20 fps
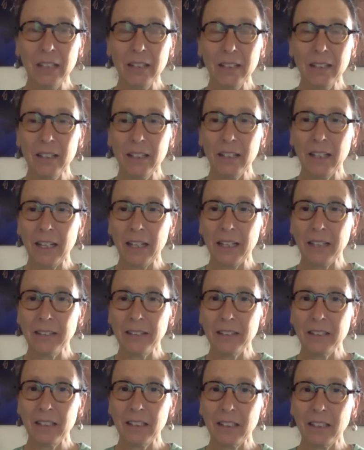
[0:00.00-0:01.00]
and
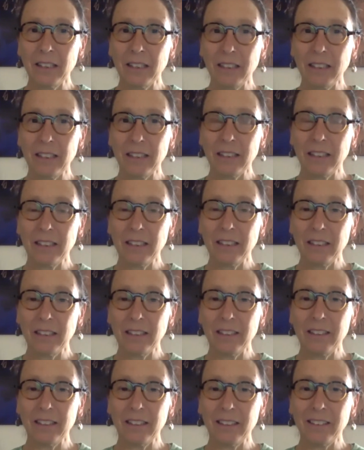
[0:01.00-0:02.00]

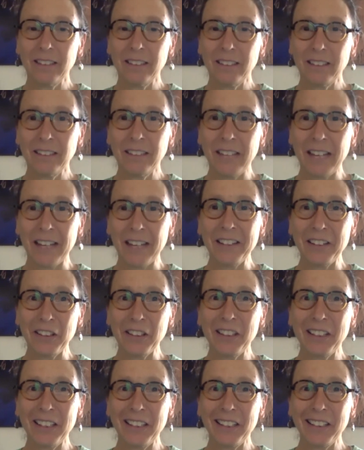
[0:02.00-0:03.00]
yeah,
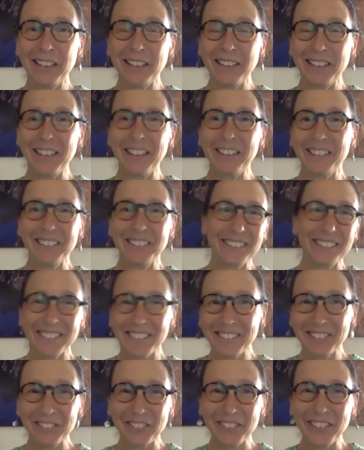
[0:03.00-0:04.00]
they're
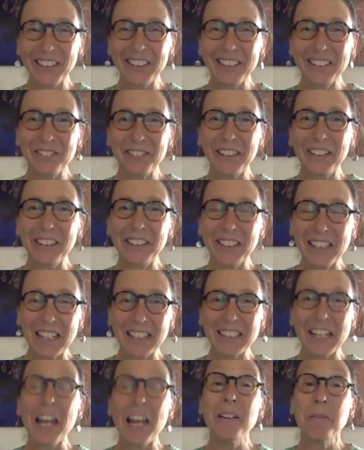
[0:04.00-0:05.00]
very, very
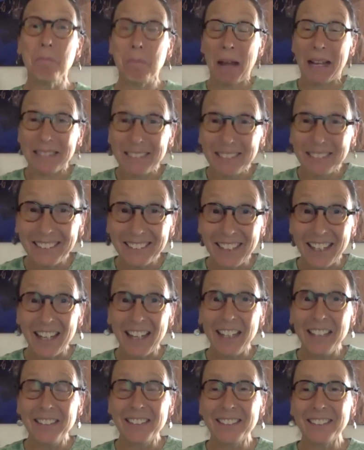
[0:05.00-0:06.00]
connected.
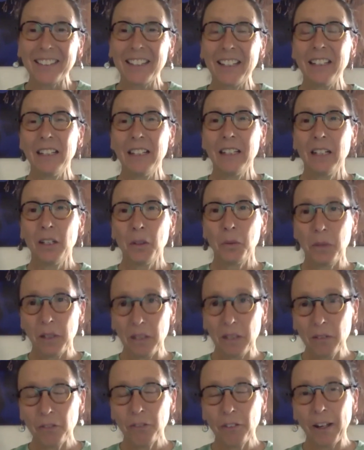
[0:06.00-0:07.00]
Pesticides,
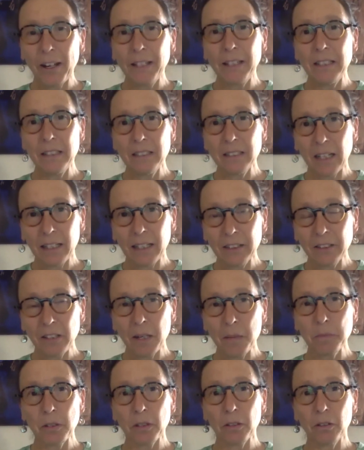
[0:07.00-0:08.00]
we're finding
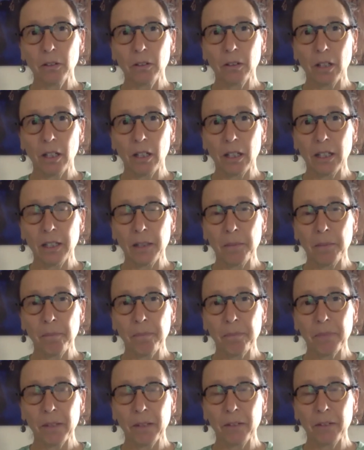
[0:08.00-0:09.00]
diatoms are
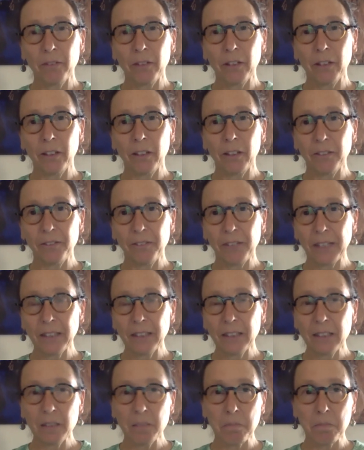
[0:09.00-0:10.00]
very
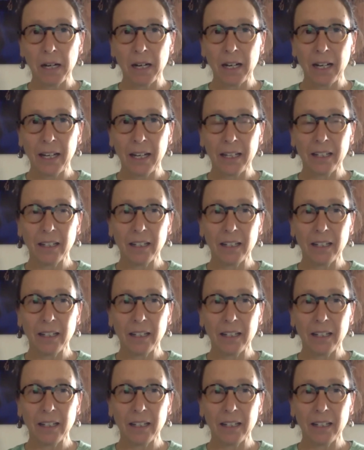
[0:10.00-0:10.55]
affected by